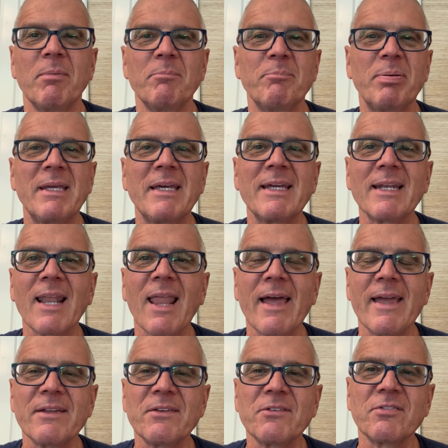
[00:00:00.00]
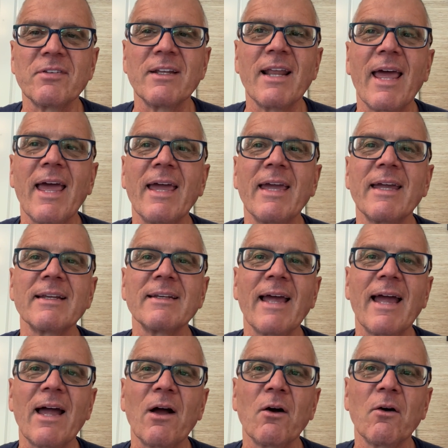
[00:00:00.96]
pin lights that hang
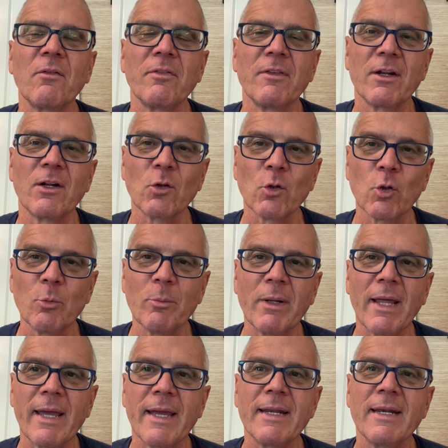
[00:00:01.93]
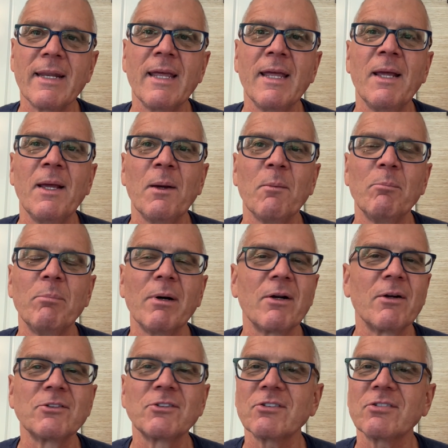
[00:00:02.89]
down that illuminate,
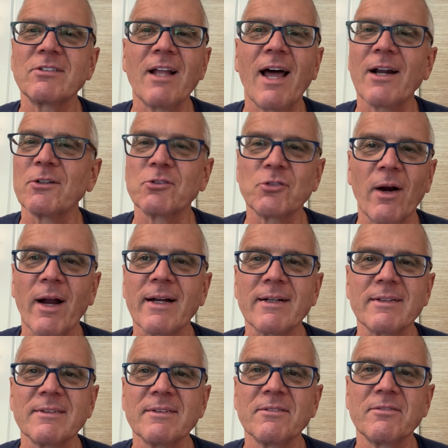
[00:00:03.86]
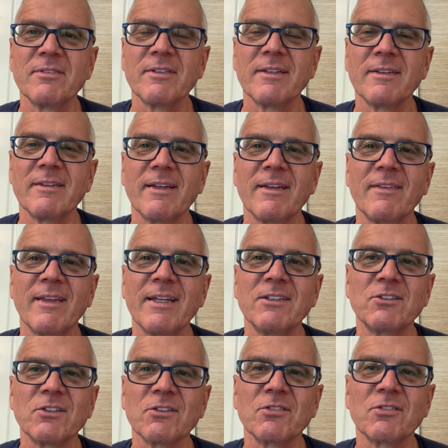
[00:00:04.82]
but are just not attractive.
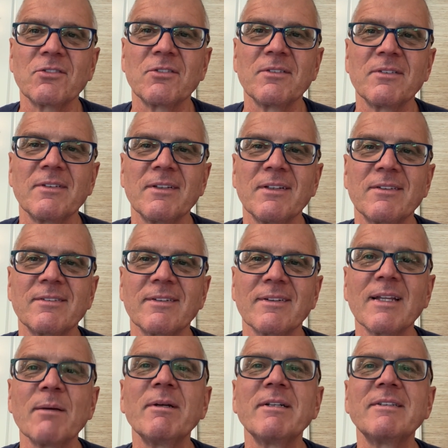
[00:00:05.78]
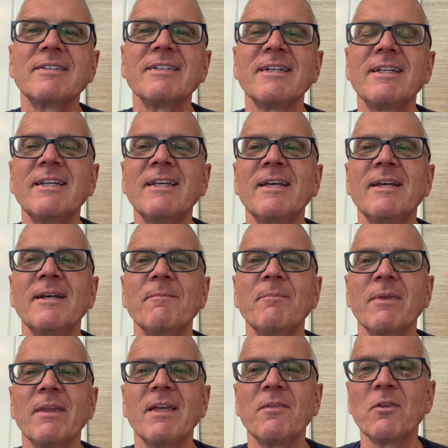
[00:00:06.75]
It's limited
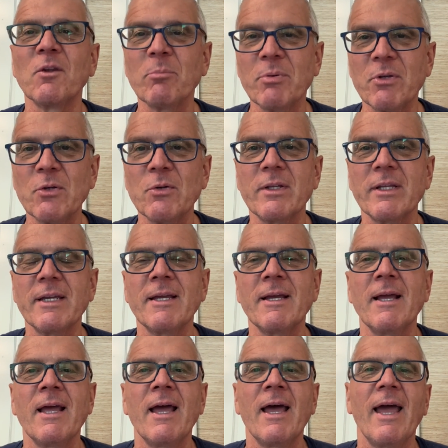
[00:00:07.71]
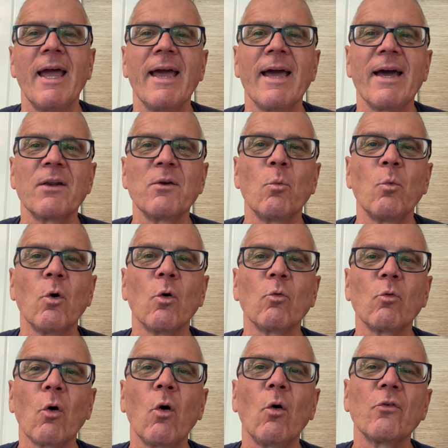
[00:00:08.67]
in the beauty. And we'll
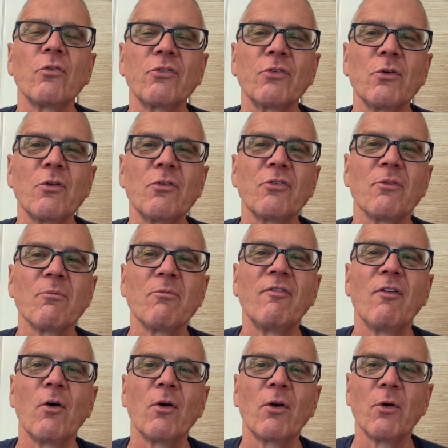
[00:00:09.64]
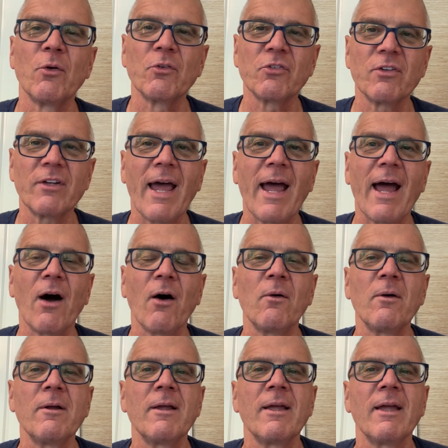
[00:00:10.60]
roll through some photos
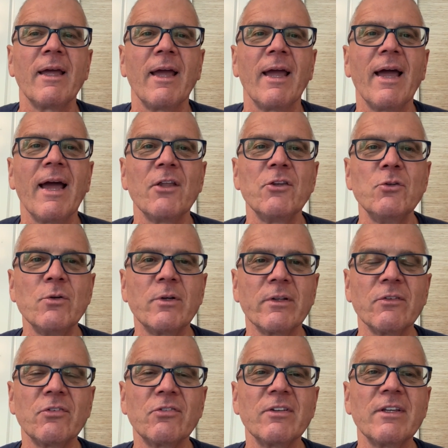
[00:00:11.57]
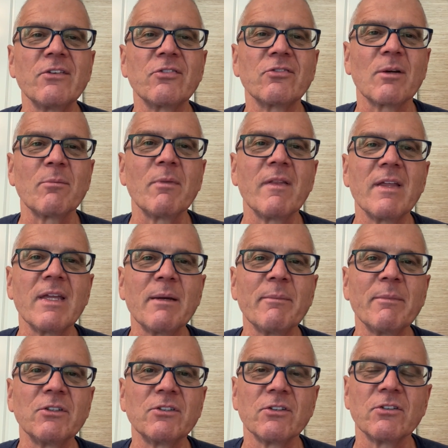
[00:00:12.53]
now, and you can see some of the
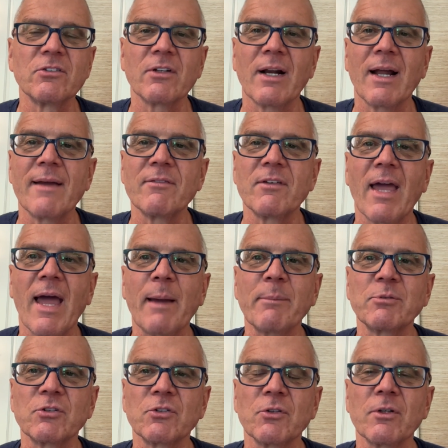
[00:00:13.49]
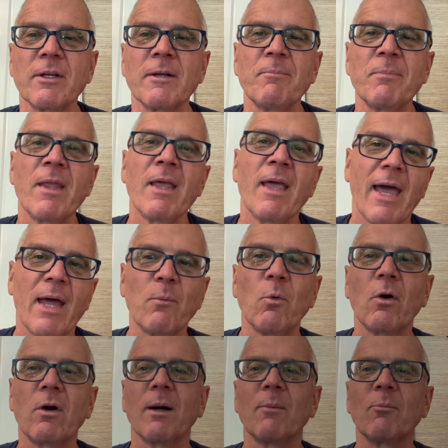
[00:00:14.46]
images that I've captured, and
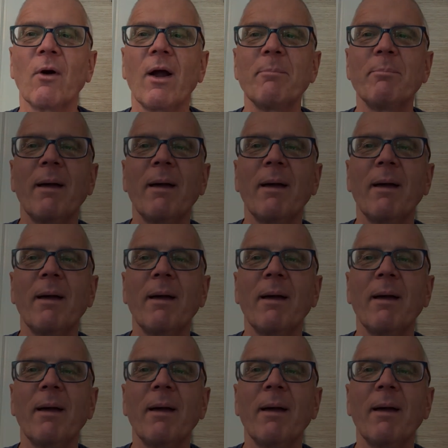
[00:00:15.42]
we'll come right